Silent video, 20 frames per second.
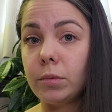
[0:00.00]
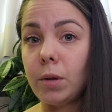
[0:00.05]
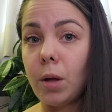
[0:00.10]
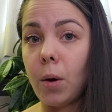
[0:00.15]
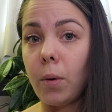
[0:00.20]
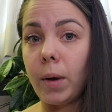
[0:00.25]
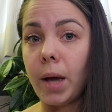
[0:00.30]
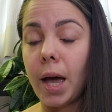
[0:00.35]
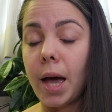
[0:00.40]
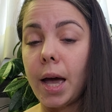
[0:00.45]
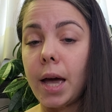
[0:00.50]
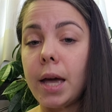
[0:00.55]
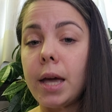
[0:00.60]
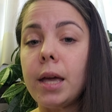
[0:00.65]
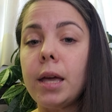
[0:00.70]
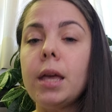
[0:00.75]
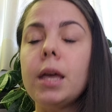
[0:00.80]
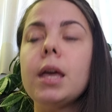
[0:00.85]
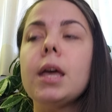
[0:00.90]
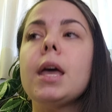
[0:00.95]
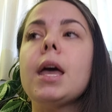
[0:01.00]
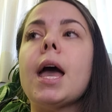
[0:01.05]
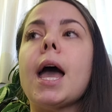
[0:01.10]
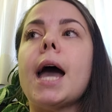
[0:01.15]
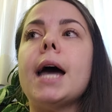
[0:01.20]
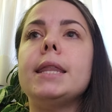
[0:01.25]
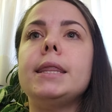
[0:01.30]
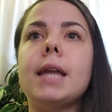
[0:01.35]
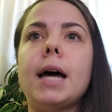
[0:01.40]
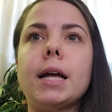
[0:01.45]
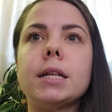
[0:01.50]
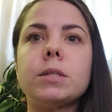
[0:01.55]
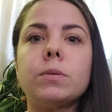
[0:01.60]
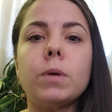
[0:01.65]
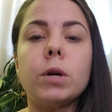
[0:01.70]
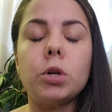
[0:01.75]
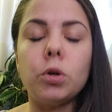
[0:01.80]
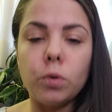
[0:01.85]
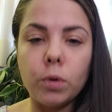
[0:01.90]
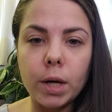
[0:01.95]
Okay? And that's
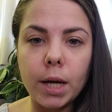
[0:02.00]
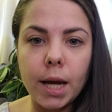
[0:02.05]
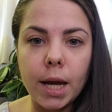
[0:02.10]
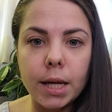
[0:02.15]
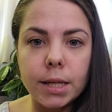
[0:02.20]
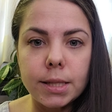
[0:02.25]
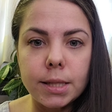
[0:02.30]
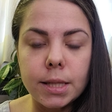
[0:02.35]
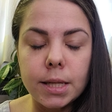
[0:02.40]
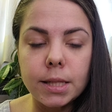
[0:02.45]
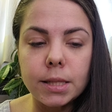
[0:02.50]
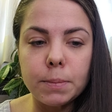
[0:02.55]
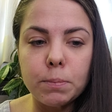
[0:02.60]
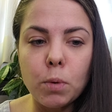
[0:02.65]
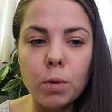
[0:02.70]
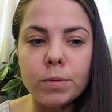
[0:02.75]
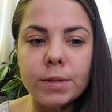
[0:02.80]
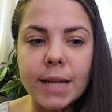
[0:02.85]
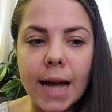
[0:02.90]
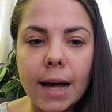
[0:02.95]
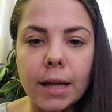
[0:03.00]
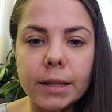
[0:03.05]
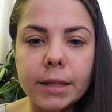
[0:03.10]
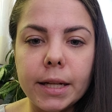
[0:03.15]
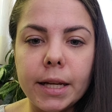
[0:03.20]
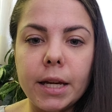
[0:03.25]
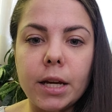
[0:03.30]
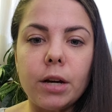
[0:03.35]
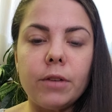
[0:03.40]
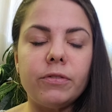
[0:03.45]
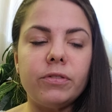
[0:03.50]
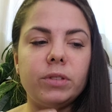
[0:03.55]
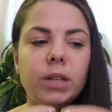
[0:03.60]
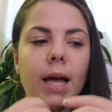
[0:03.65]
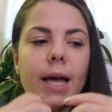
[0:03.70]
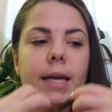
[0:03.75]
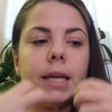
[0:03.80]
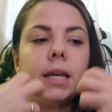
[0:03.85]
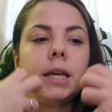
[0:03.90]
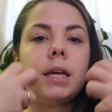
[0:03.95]
what creates this modality of
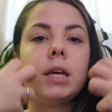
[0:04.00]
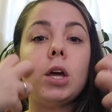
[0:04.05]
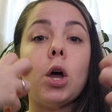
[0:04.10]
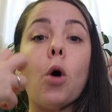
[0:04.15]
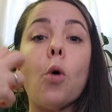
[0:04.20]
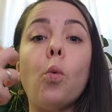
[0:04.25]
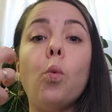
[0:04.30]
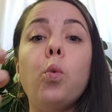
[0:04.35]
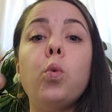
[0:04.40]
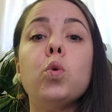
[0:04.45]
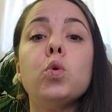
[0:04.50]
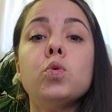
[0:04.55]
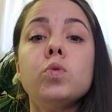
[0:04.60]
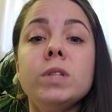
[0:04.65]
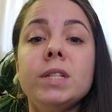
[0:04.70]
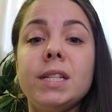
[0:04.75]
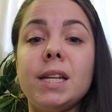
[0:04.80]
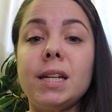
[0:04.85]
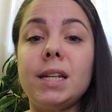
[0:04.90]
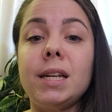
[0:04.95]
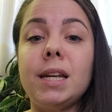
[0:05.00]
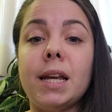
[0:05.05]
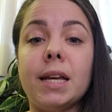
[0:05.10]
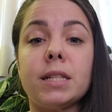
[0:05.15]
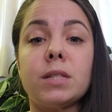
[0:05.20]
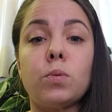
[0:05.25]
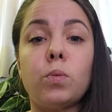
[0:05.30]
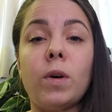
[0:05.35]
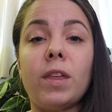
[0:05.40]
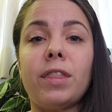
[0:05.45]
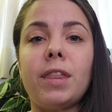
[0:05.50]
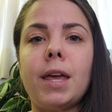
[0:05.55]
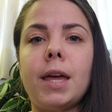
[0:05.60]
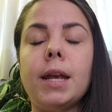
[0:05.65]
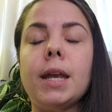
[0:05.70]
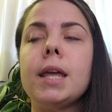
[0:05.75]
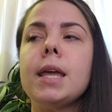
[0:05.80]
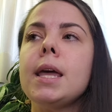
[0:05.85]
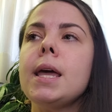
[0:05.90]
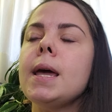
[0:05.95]
like woundedness
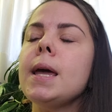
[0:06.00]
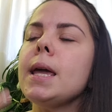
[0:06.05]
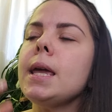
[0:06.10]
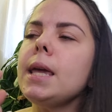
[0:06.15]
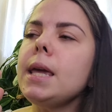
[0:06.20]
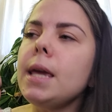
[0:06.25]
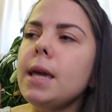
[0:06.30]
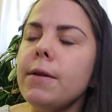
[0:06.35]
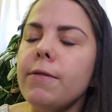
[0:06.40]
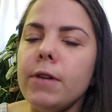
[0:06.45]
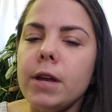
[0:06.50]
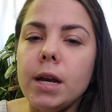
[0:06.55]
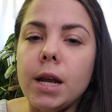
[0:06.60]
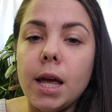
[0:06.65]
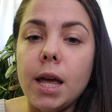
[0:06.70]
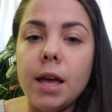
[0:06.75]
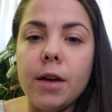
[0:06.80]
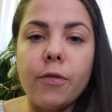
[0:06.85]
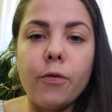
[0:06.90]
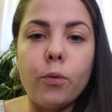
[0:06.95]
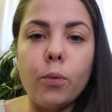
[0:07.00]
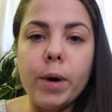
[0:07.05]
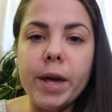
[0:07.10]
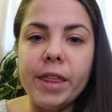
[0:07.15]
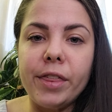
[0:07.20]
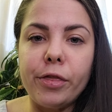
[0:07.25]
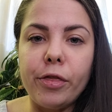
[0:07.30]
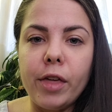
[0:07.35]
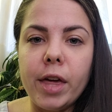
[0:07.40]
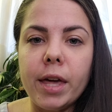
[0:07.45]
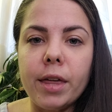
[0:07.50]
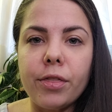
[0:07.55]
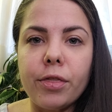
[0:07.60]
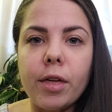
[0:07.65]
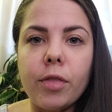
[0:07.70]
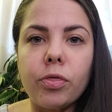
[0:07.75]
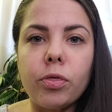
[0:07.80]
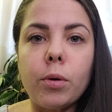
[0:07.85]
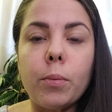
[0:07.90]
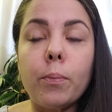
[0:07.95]
within. Even if we think
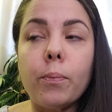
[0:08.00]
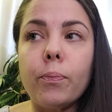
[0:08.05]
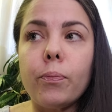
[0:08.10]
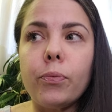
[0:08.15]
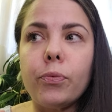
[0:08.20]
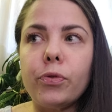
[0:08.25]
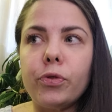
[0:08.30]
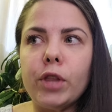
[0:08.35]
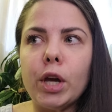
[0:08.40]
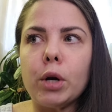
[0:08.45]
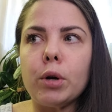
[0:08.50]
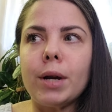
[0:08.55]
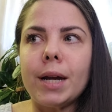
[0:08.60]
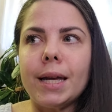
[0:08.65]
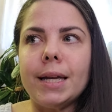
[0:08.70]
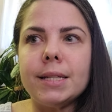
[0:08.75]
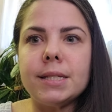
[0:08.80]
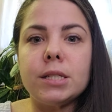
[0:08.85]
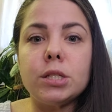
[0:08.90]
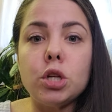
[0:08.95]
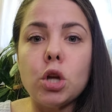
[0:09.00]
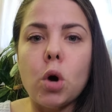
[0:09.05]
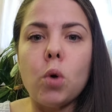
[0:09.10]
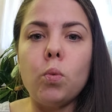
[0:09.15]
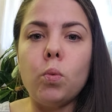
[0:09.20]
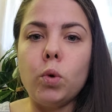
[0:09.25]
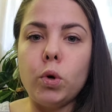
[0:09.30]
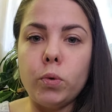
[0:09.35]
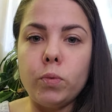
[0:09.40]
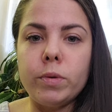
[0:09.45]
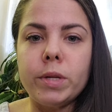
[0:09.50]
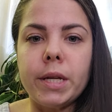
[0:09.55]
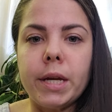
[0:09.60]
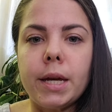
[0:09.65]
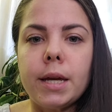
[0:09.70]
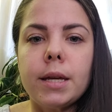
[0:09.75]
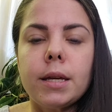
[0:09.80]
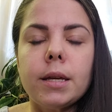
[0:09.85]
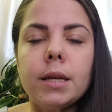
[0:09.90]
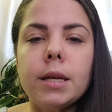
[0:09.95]
that there is no
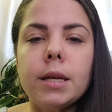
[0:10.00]
wounding,